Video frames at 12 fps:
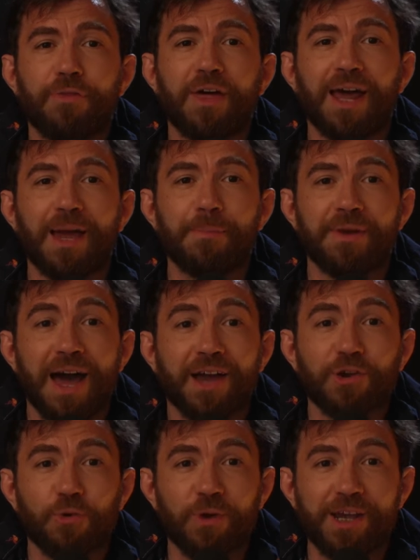that I'm
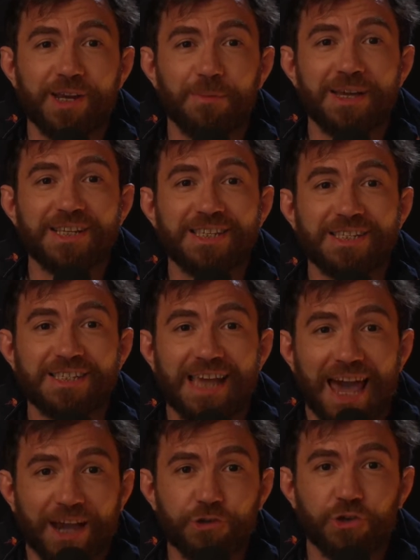not going to read because this is
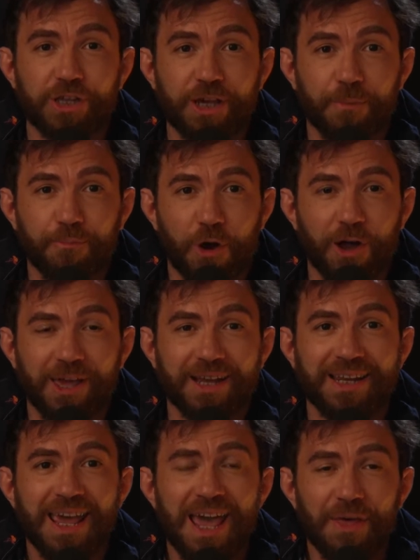actually a
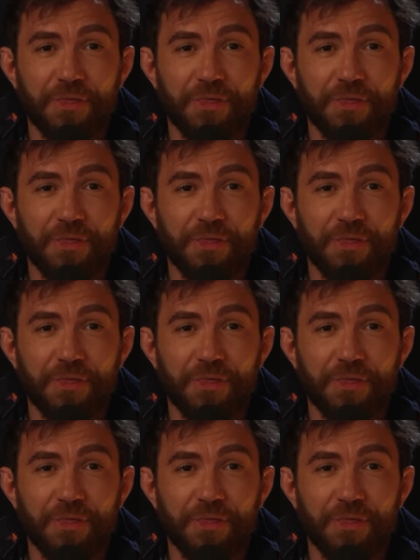product